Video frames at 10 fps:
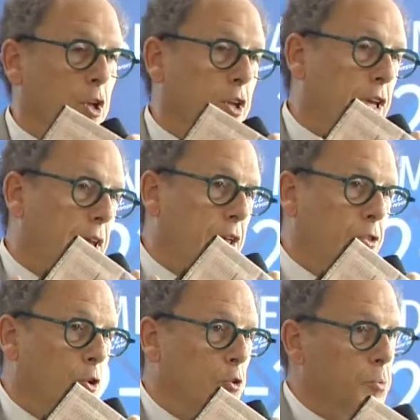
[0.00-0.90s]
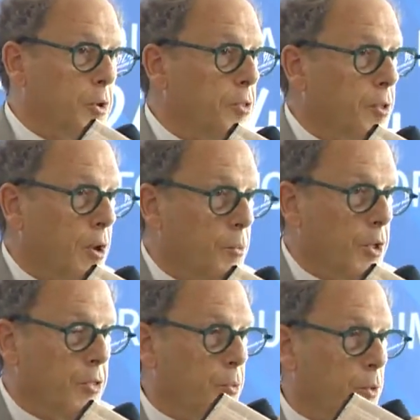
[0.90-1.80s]
connect those
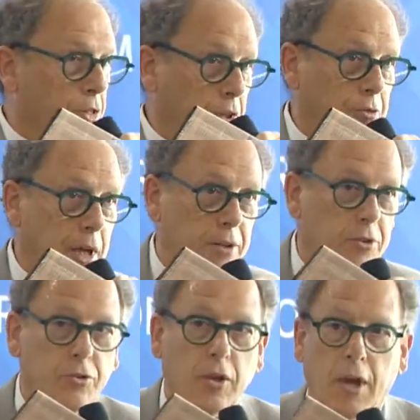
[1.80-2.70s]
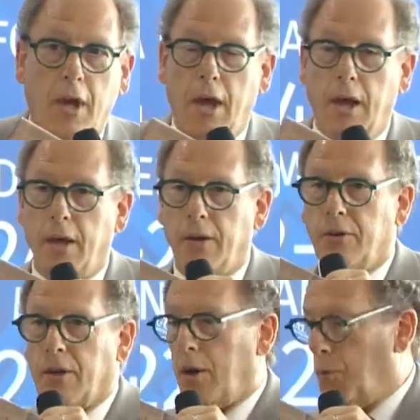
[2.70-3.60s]
with events,
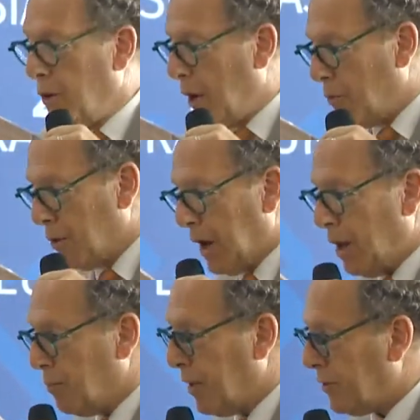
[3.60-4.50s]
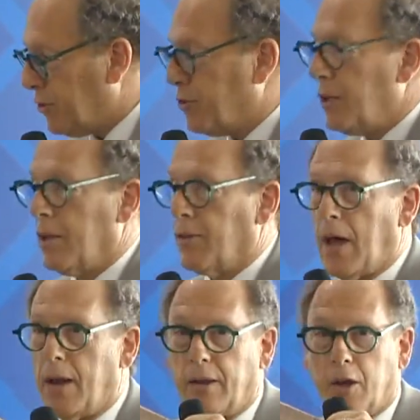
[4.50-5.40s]
and I'm not seeing
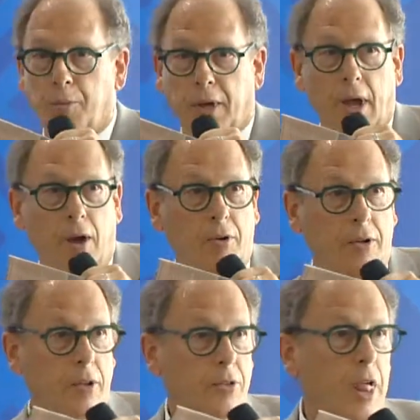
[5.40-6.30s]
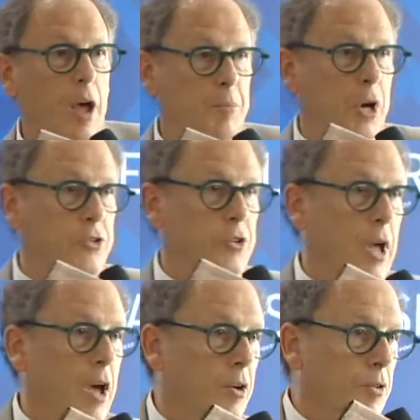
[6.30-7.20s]
that coming out that much
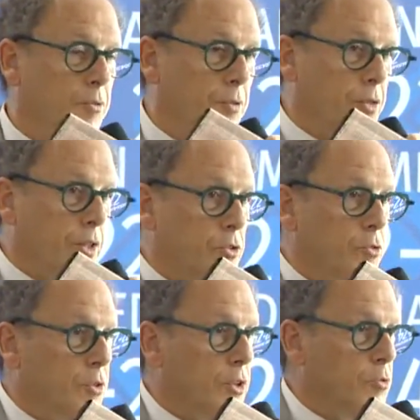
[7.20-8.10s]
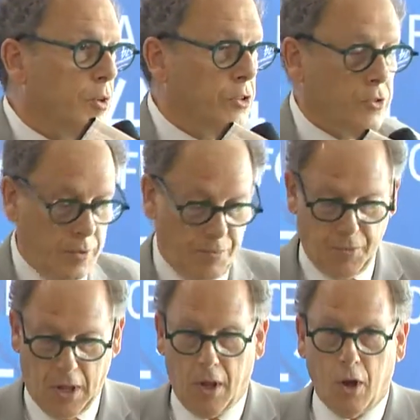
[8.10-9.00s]
out of this region.
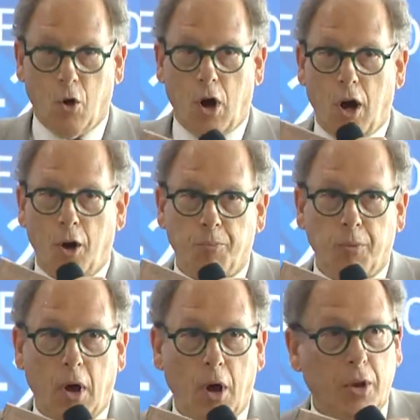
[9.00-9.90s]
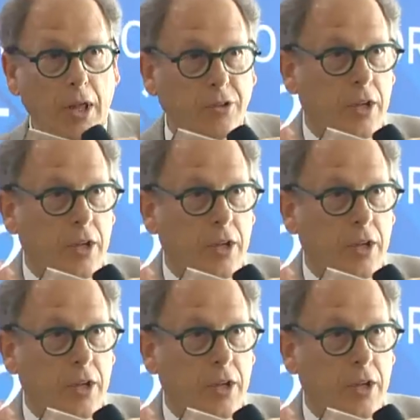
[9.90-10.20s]
I would like to